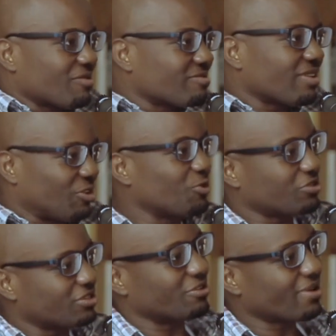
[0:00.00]
you're
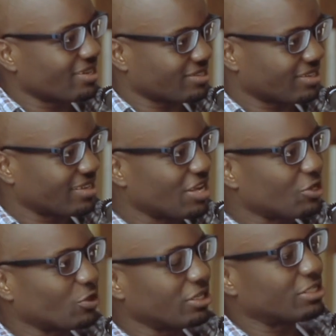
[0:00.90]
still a writer. So
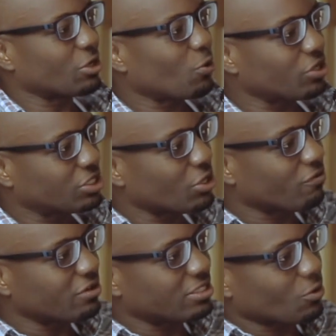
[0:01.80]
it's a question
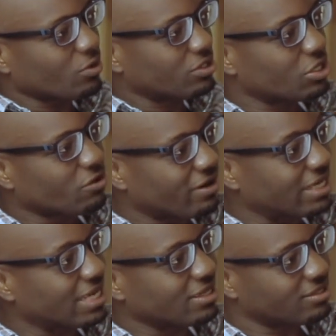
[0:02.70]
of
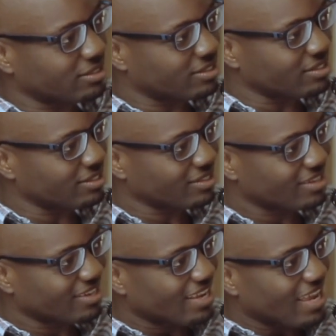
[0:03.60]
identity.
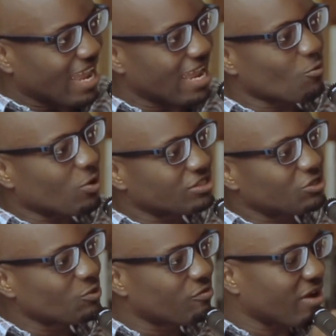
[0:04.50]
And once
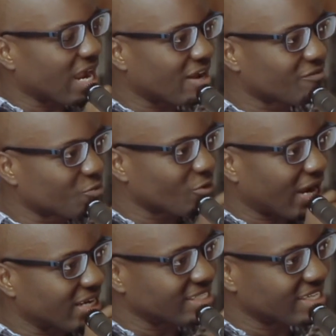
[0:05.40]
you have your
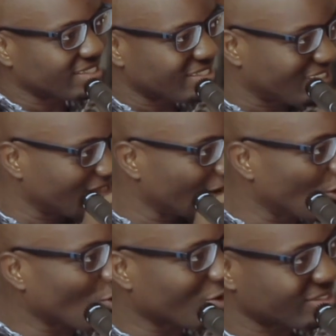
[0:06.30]
identity locked